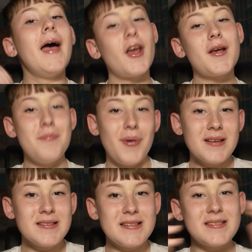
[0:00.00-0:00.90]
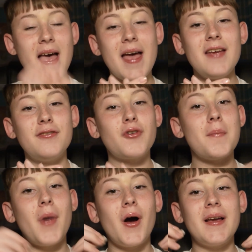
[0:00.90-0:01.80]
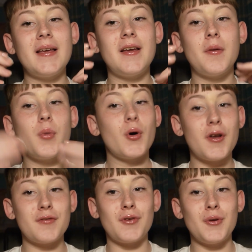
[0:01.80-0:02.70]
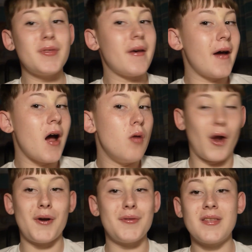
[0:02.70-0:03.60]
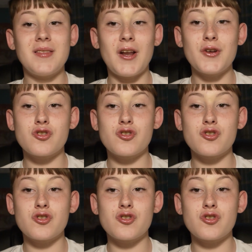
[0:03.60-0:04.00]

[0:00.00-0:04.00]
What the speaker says: And I can personally say from my point of view that I don't think they look